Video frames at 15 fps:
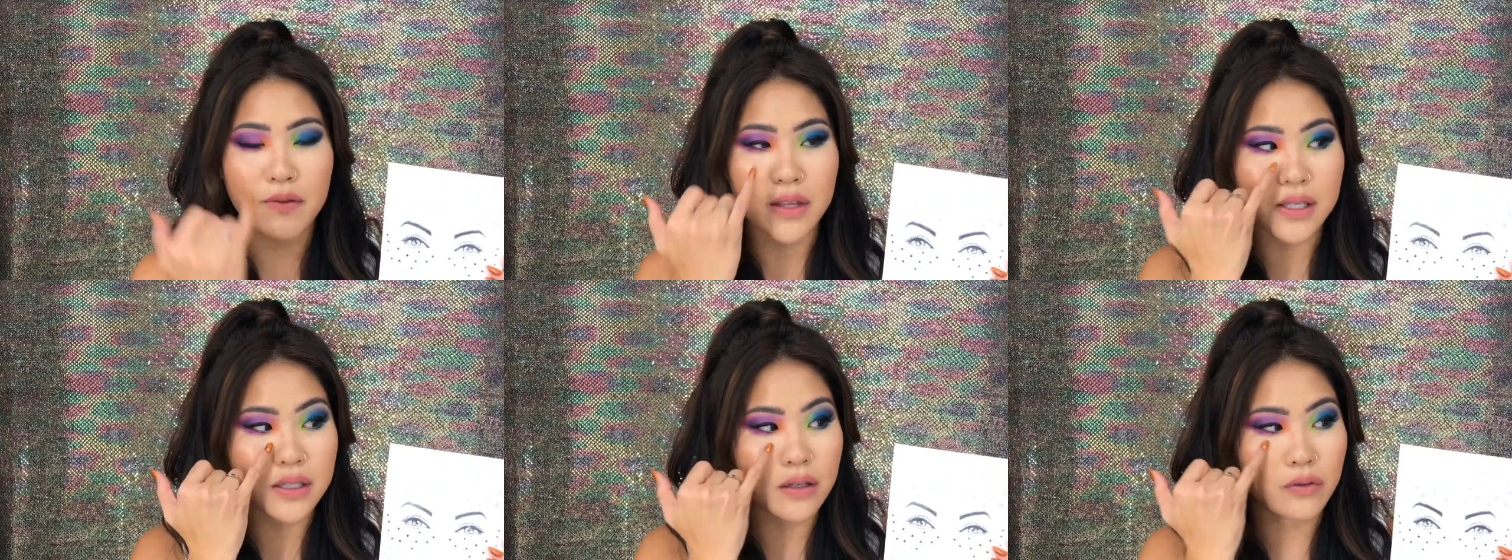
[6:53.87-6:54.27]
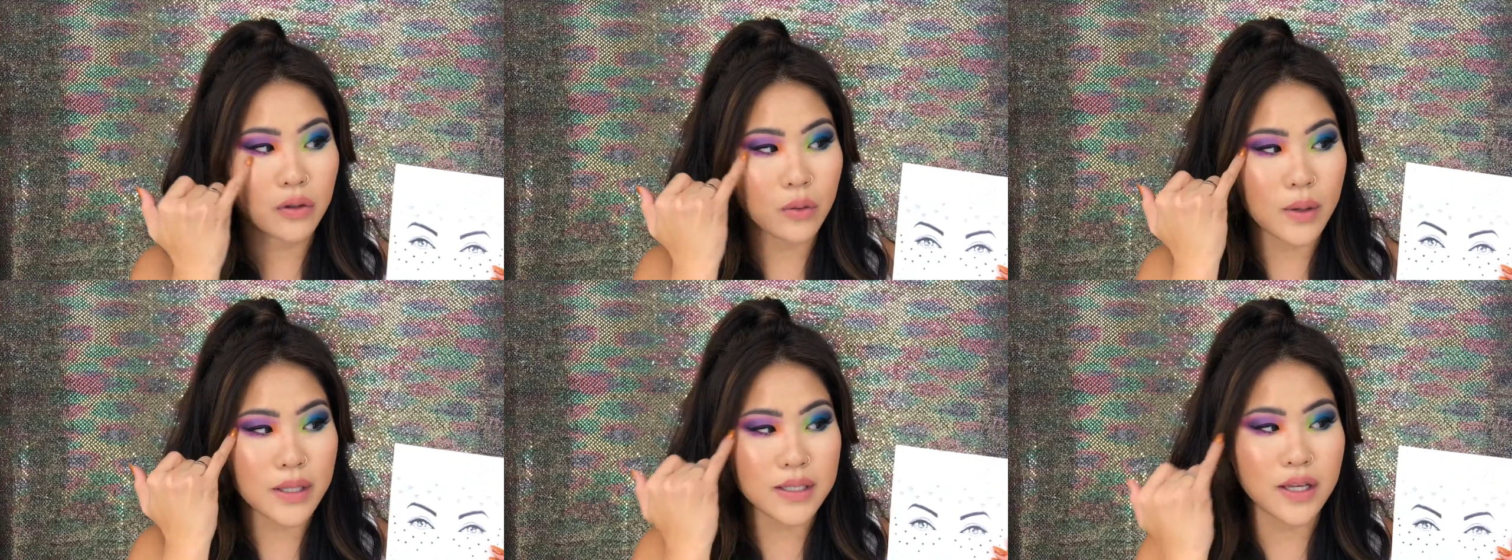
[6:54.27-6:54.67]
the
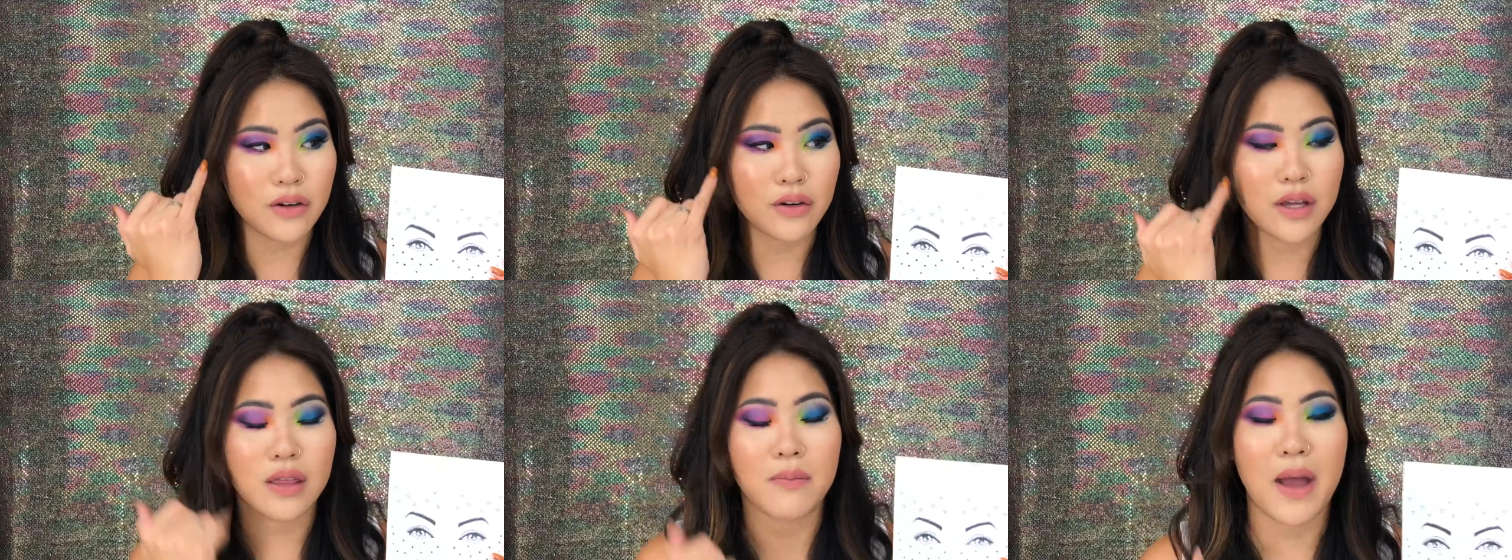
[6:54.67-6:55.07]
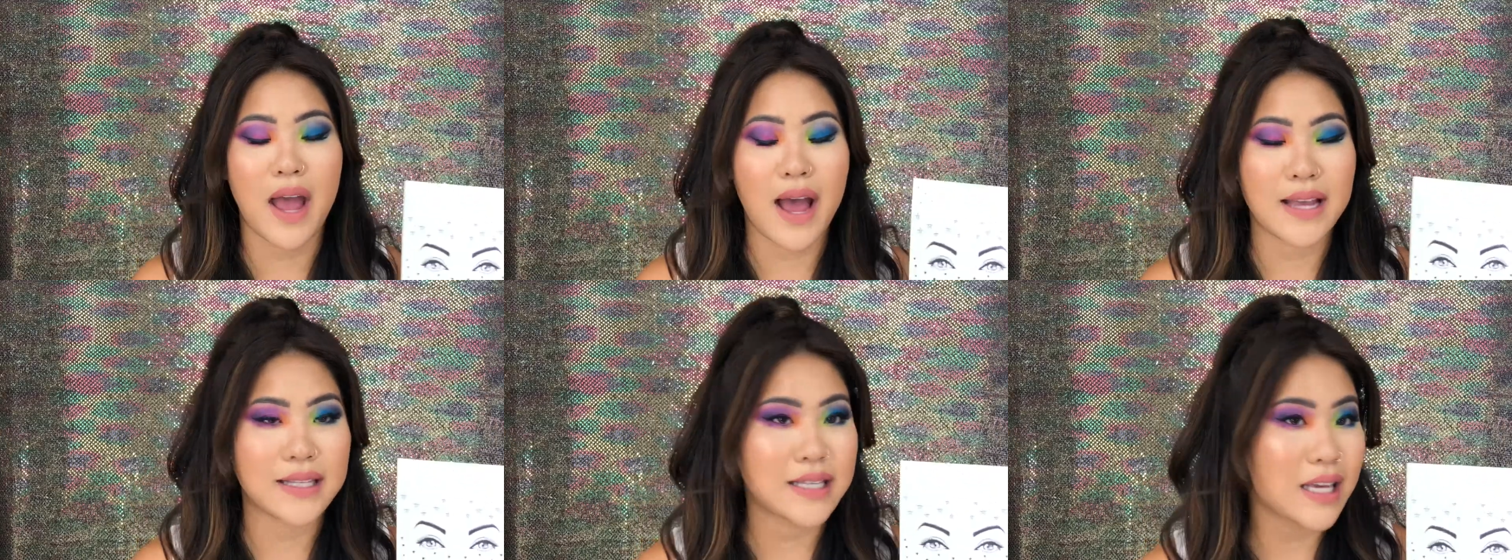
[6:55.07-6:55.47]
silver ones underneath my
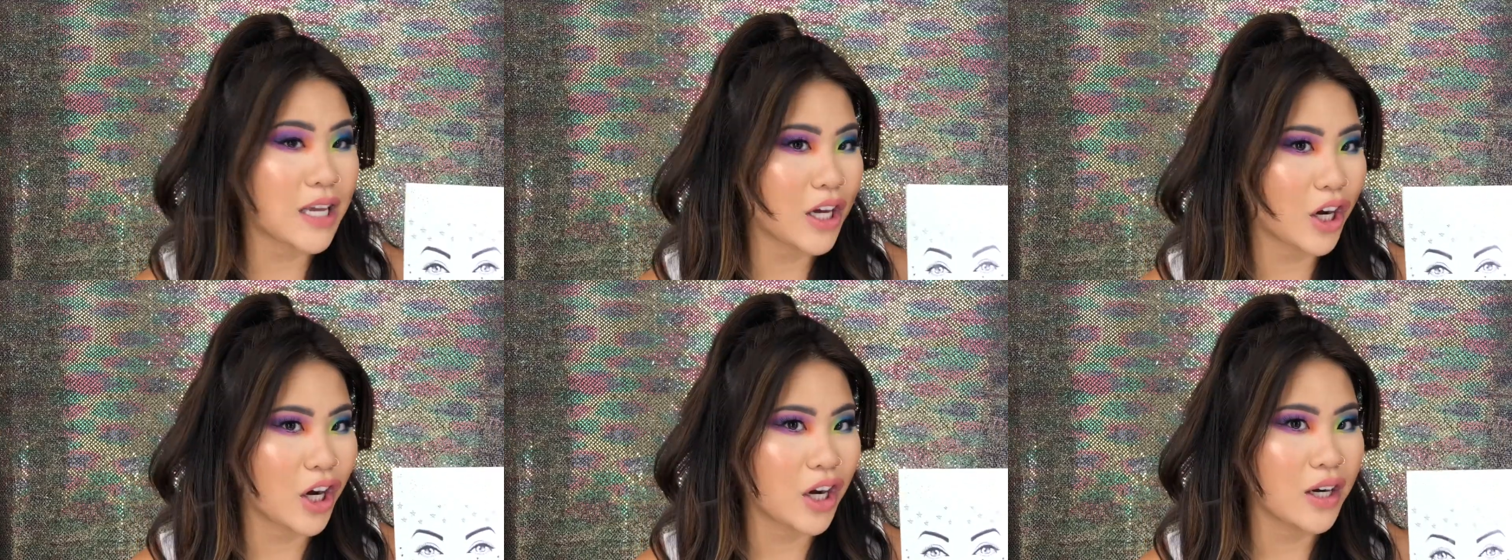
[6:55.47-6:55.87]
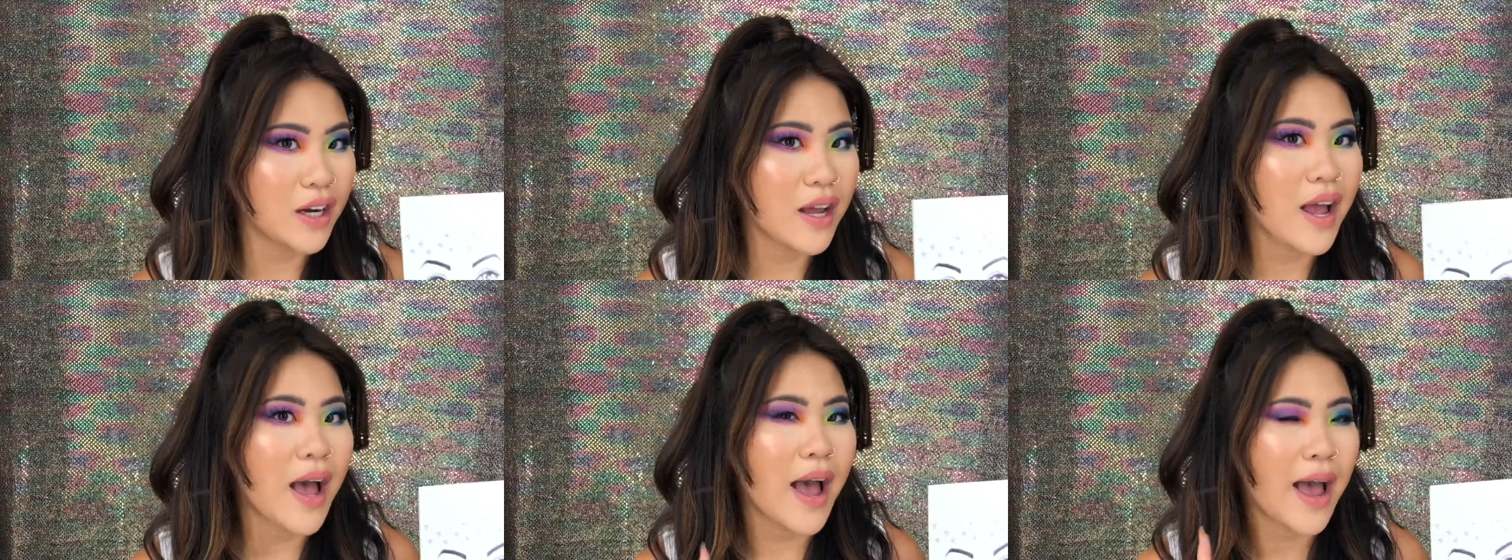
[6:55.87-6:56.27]
eyes here,
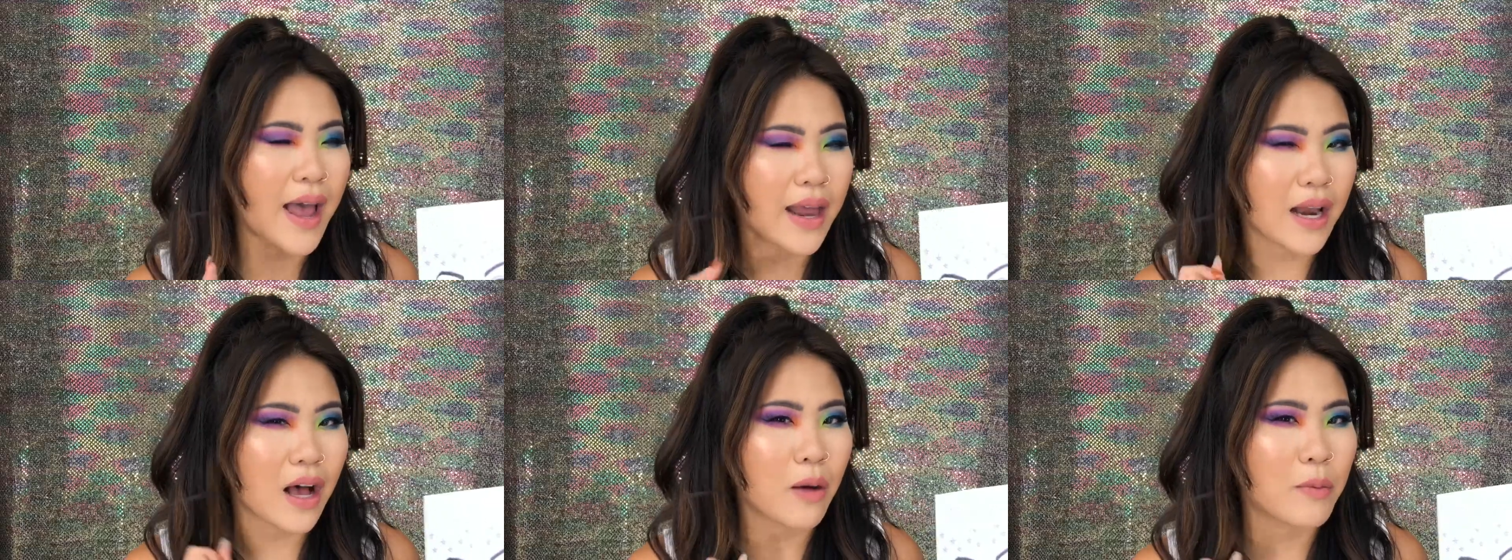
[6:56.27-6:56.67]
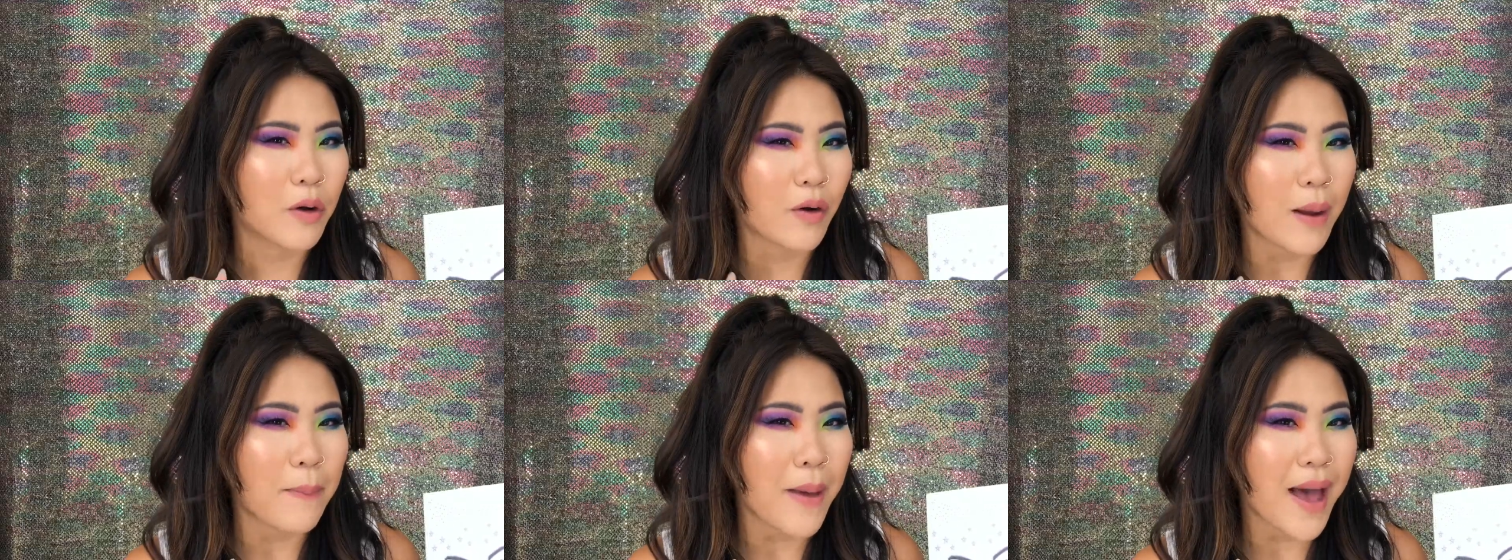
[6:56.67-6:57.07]
and I'll be
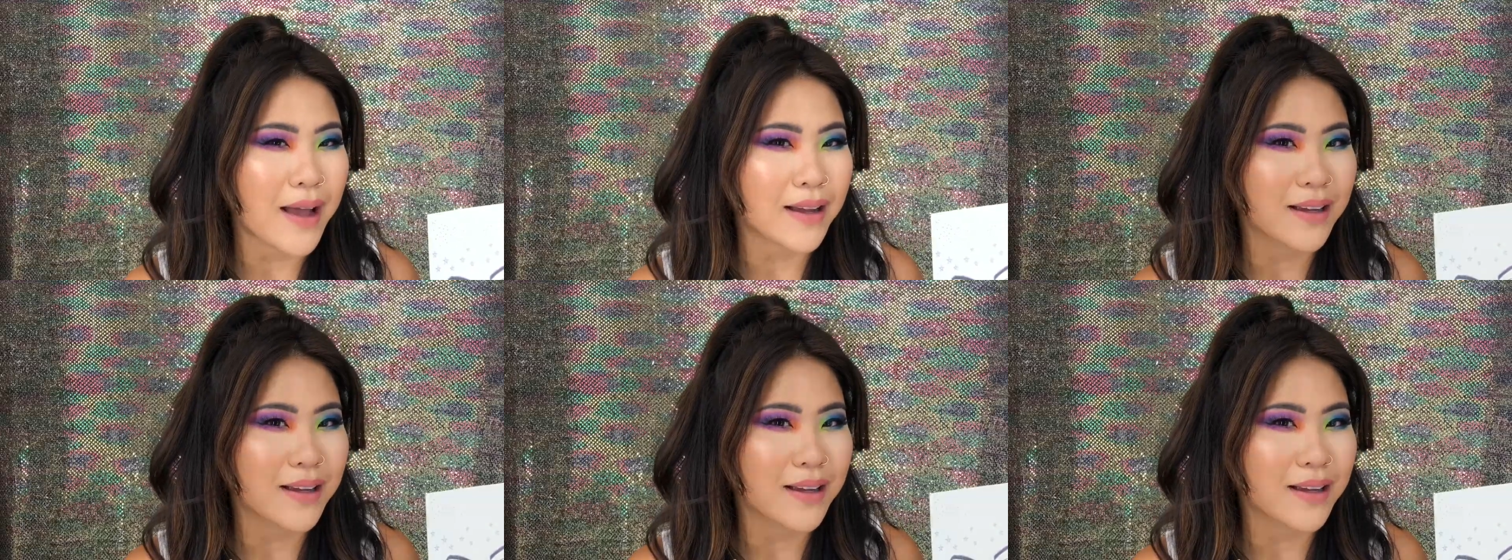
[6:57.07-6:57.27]
right back.